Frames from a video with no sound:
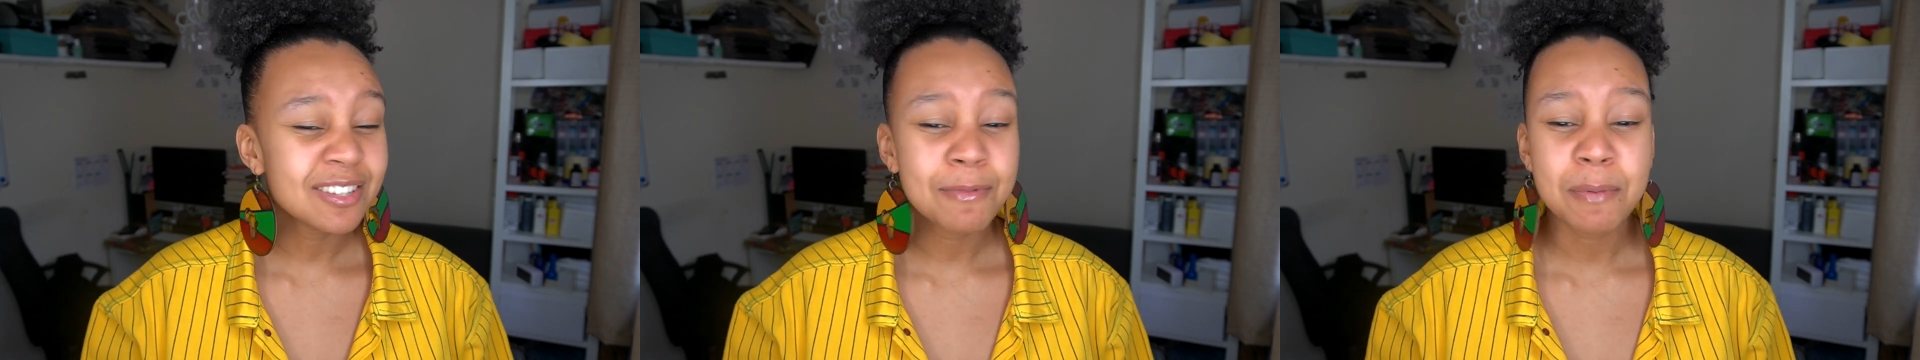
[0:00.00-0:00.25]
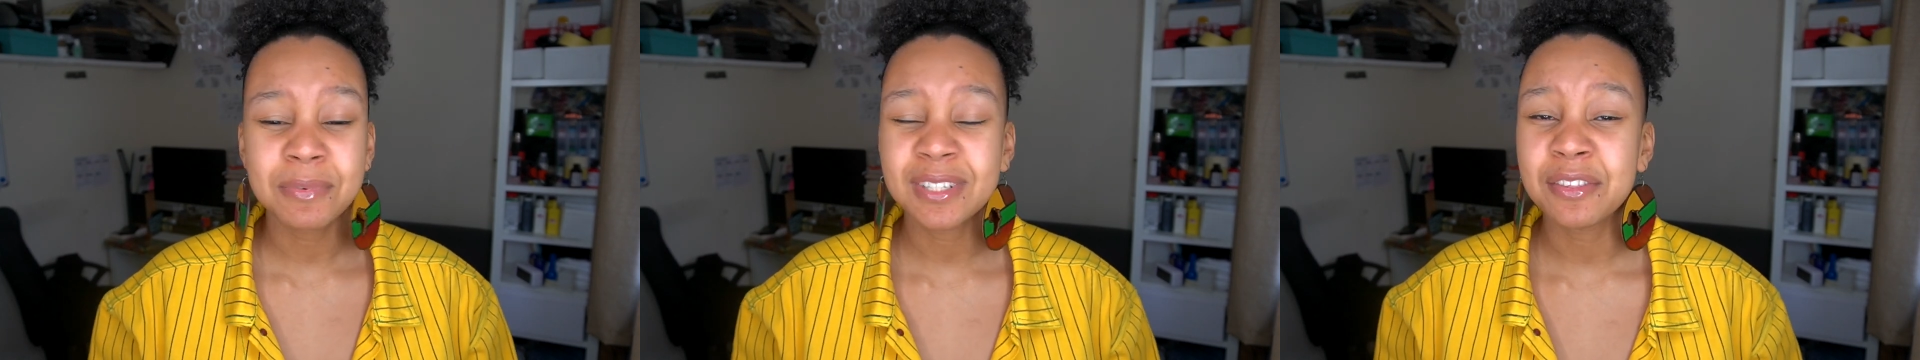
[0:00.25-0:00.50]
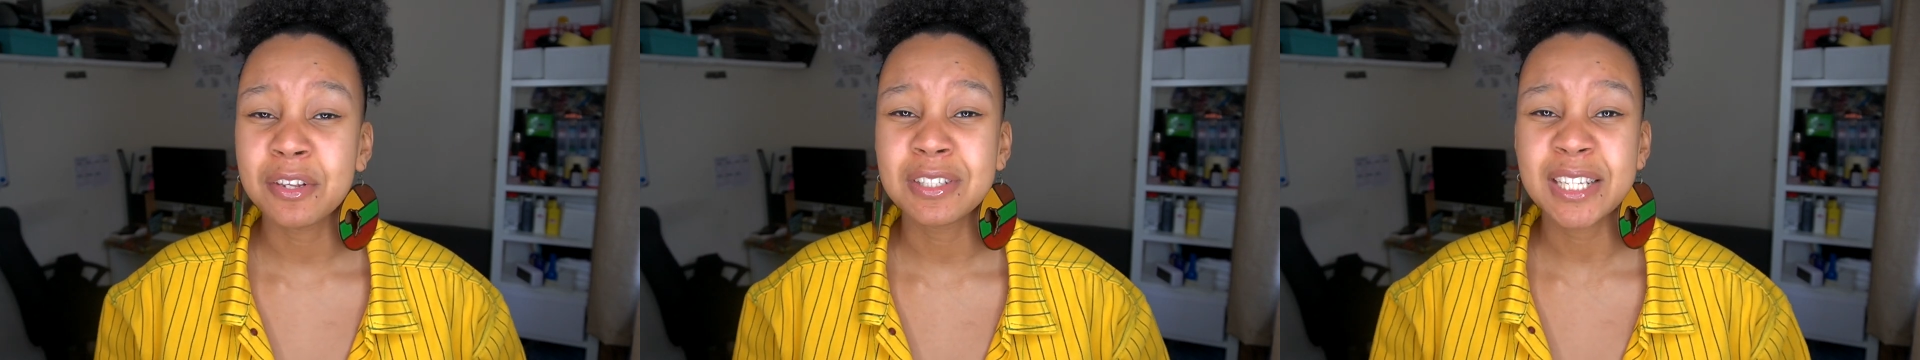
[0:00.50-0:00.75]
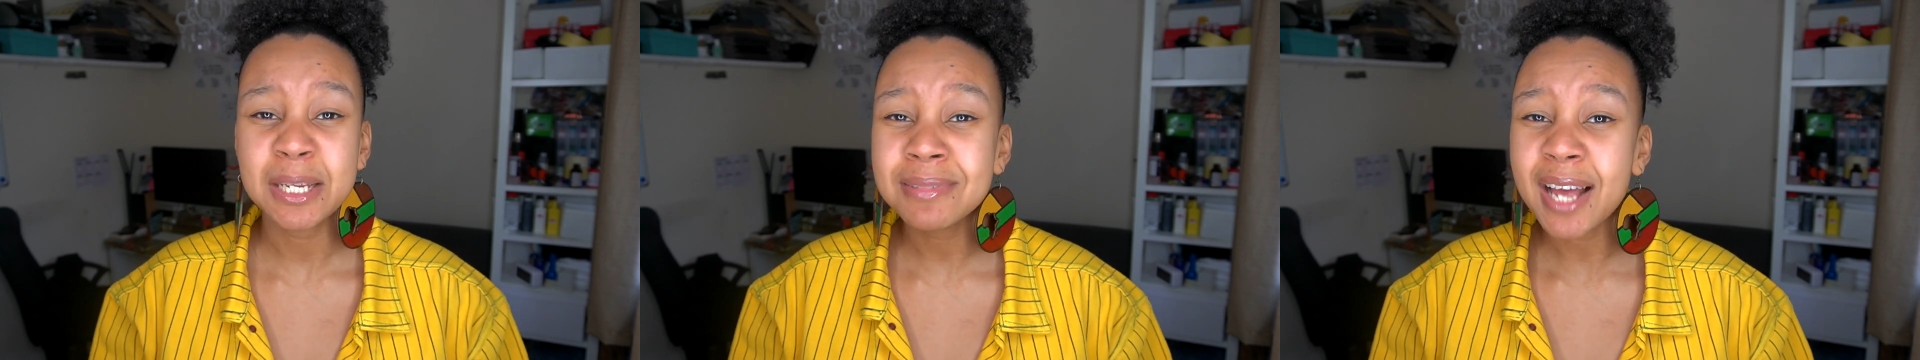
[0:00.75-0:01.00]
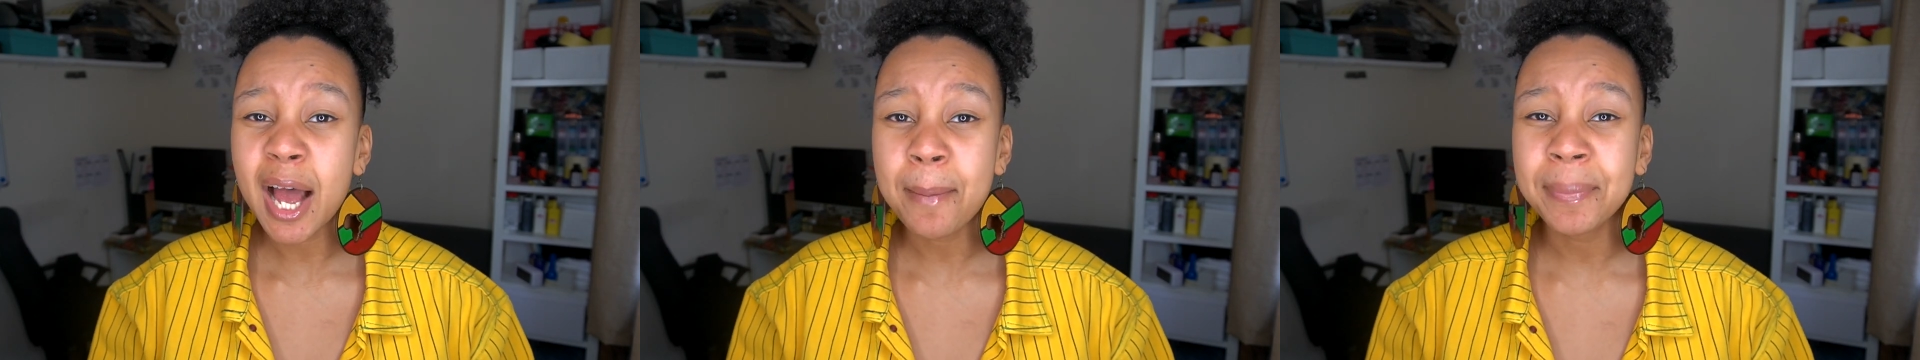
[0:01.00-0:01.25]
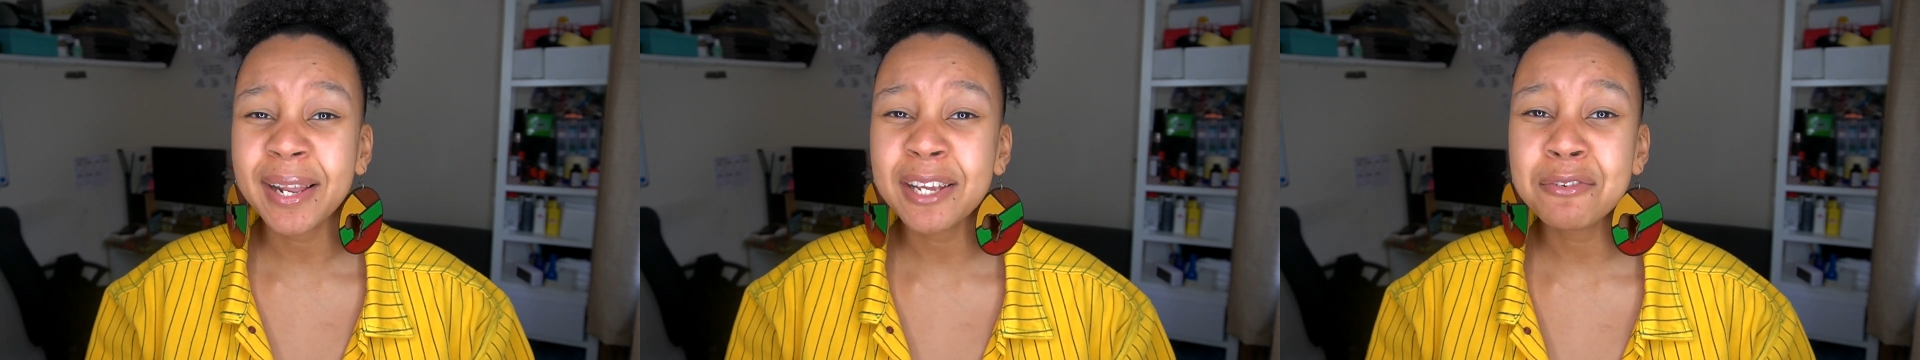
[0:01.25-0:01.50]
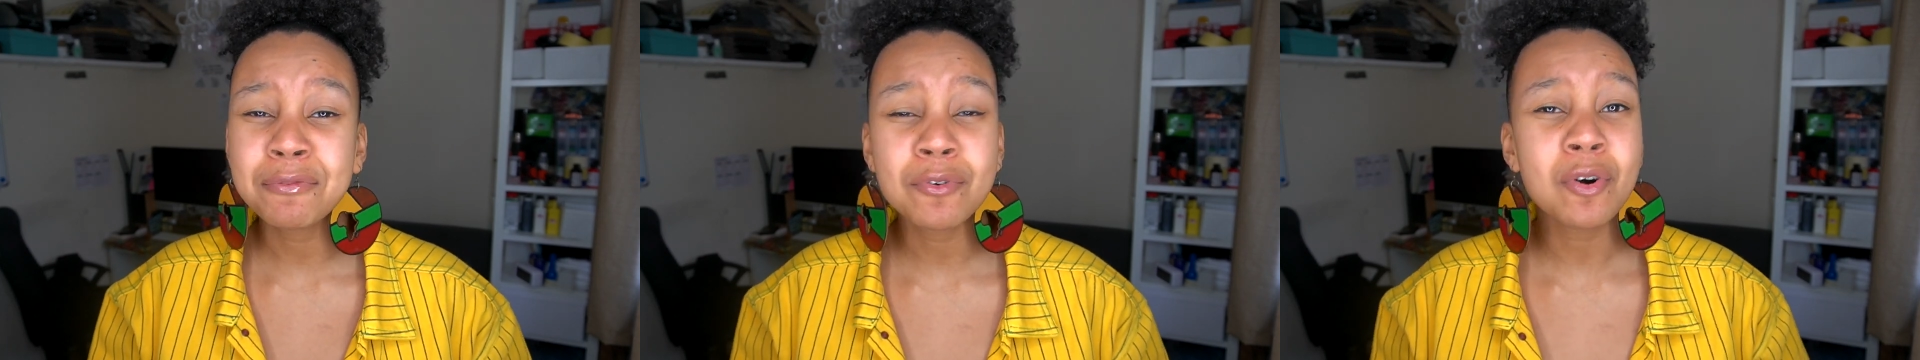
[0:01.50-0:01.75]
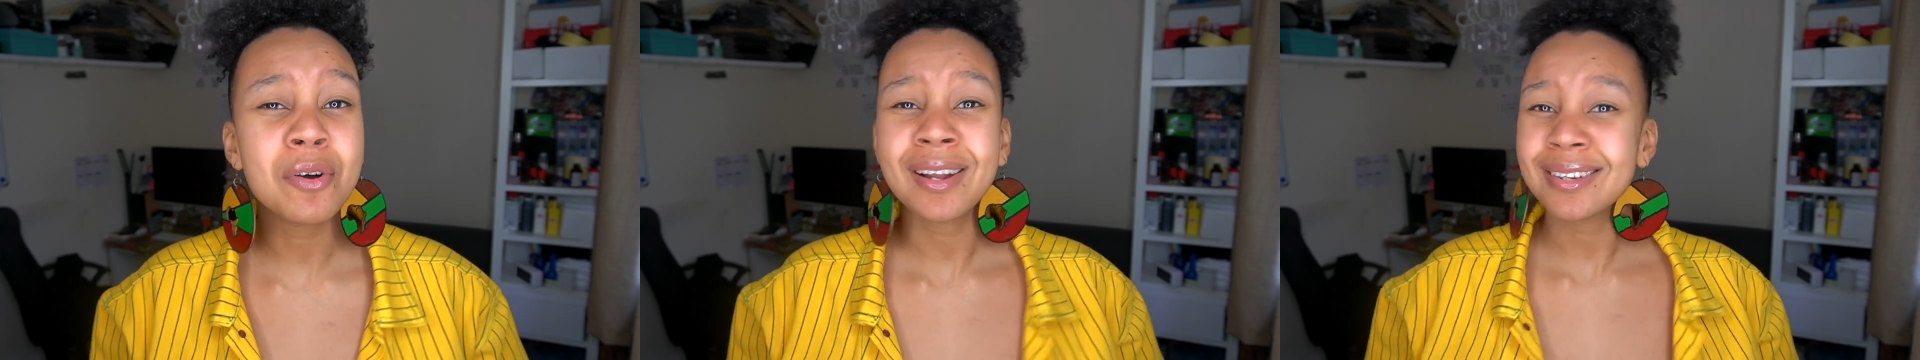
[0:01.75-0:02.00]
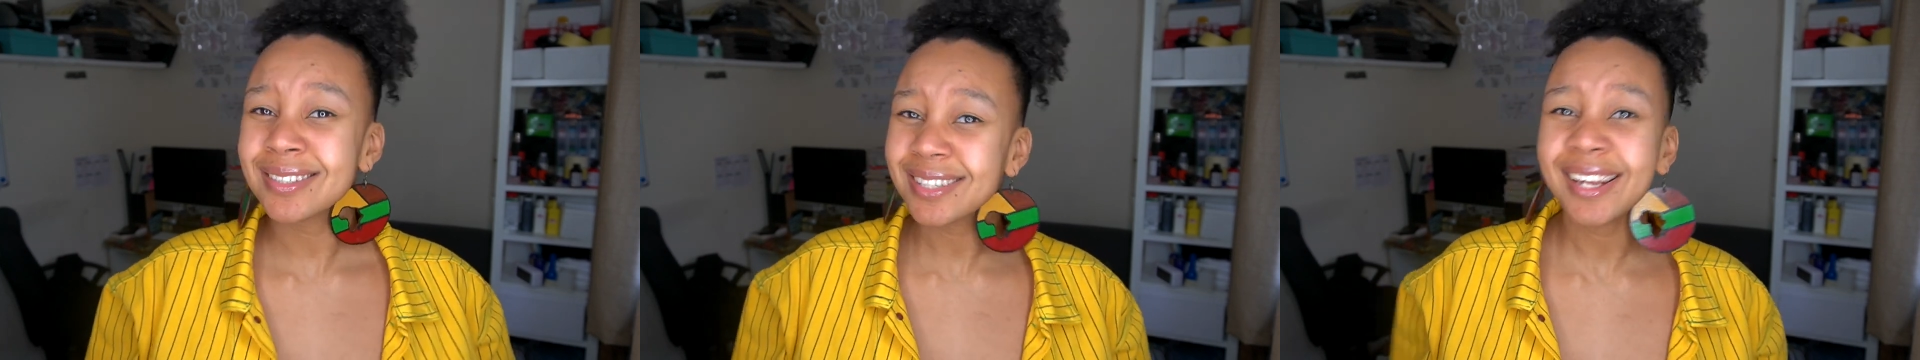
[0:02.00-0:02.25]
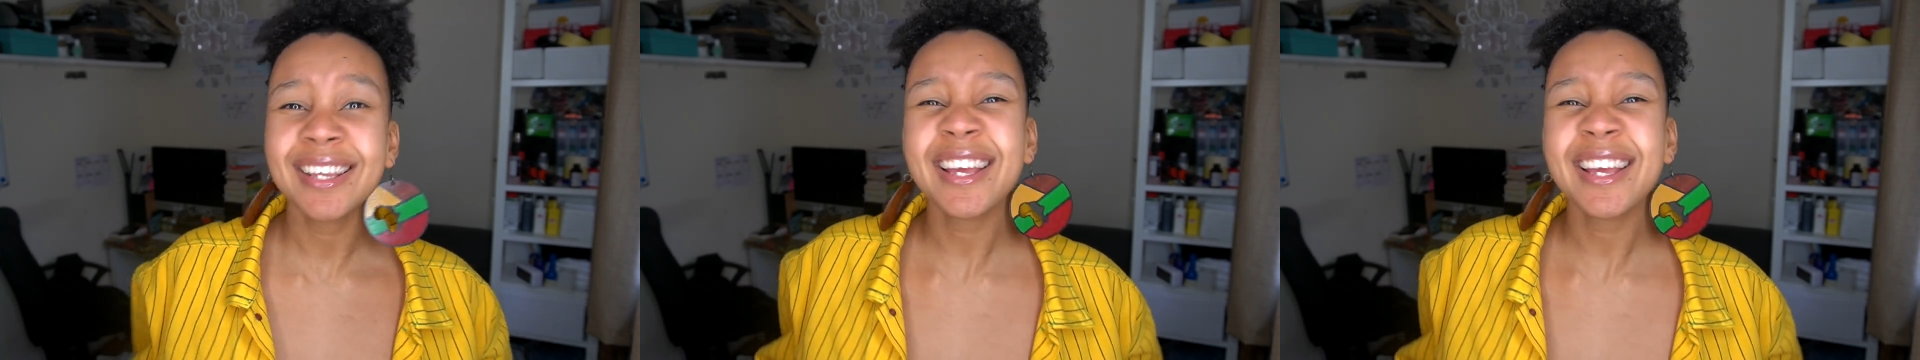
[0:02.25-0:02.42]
to represent the teams that I played for. And I was like,